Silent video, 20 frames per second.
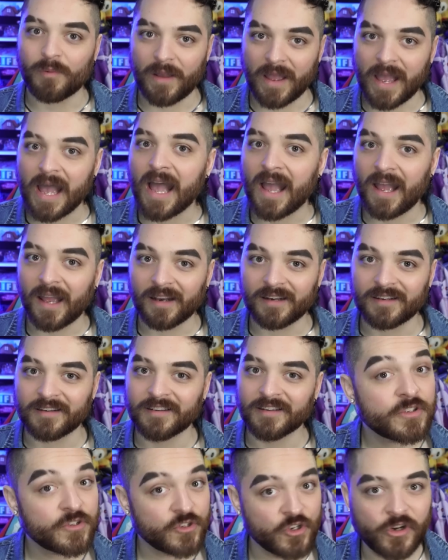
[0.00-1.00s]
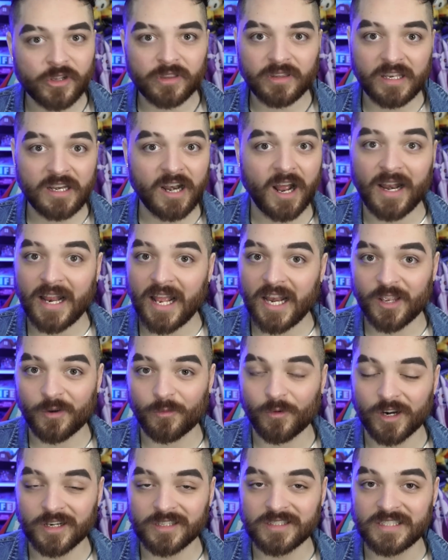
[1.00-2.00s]
bad. Certainly not any
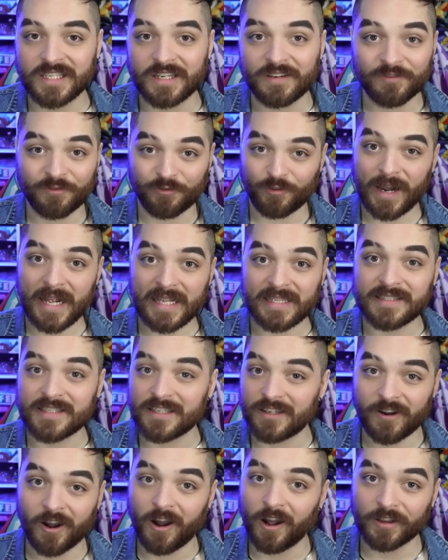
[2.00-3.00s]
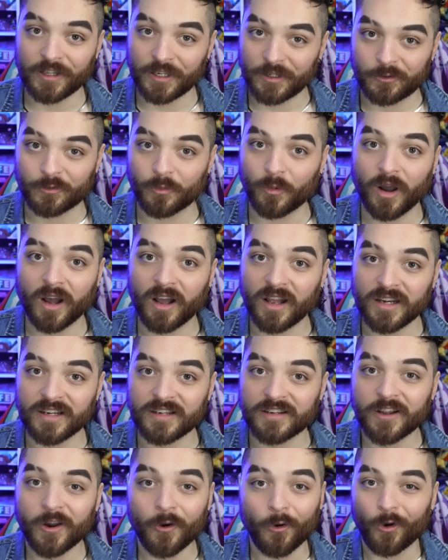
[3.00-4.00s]
worse than Fred's in Holland
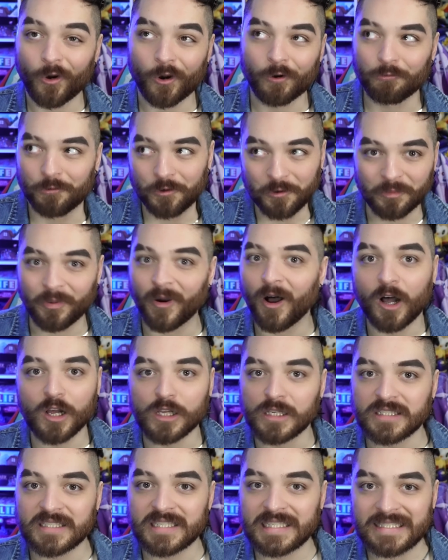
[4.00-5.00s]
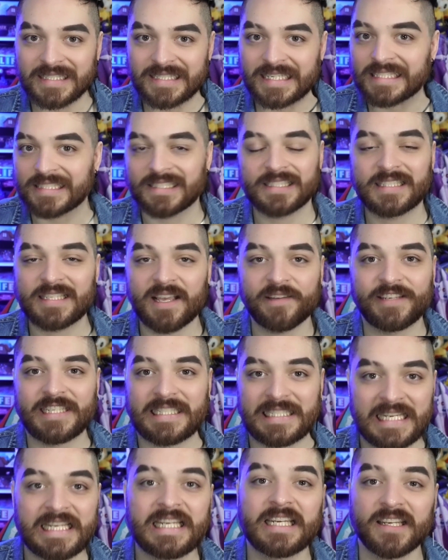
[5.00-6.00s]
1, or RuPaul's in Season
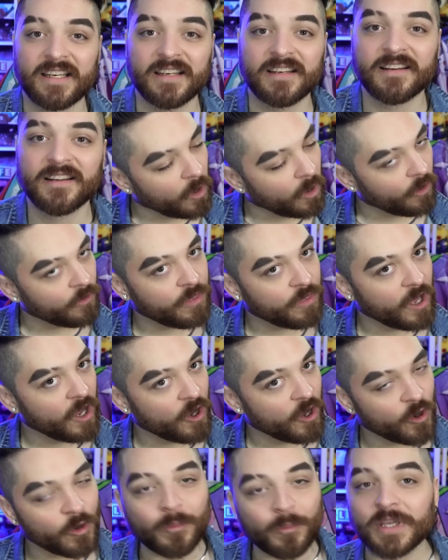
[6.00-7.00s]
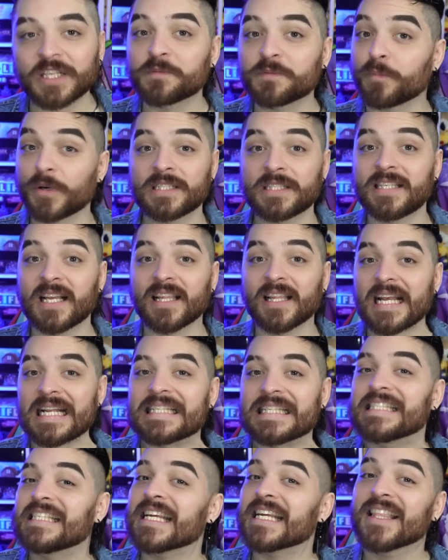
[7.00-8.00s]
17. Although, Miss Priscilla
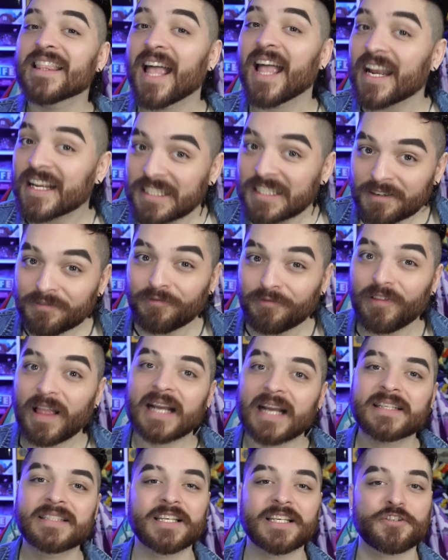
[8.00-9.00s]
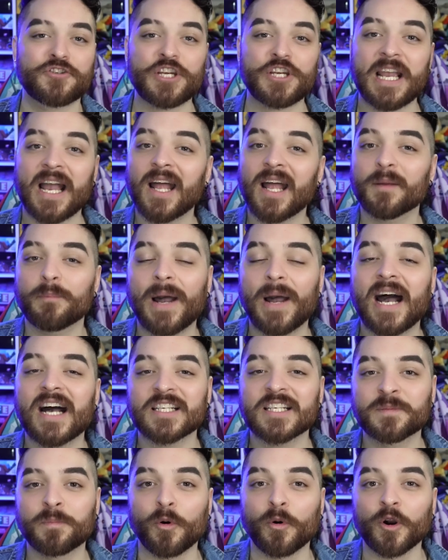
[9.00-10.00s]
did like to flex that she had a
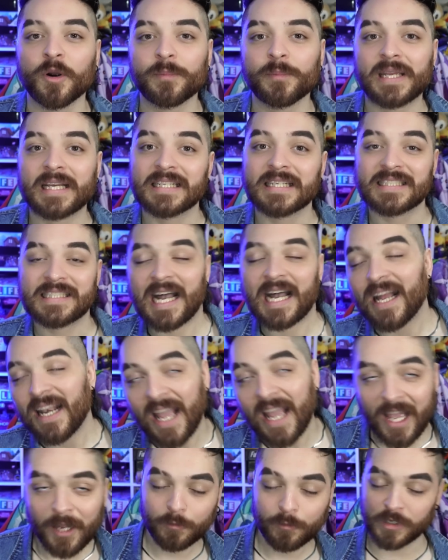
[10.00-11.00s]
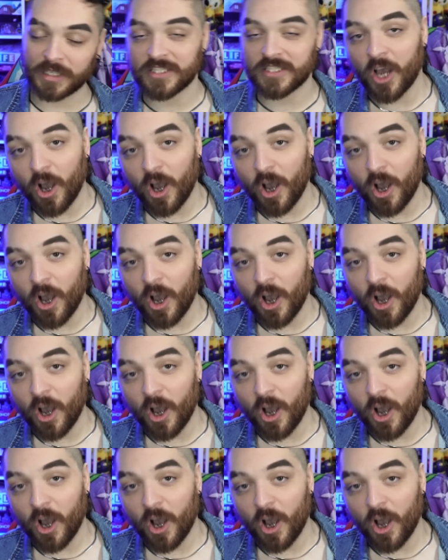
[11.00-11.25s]
passport because that head was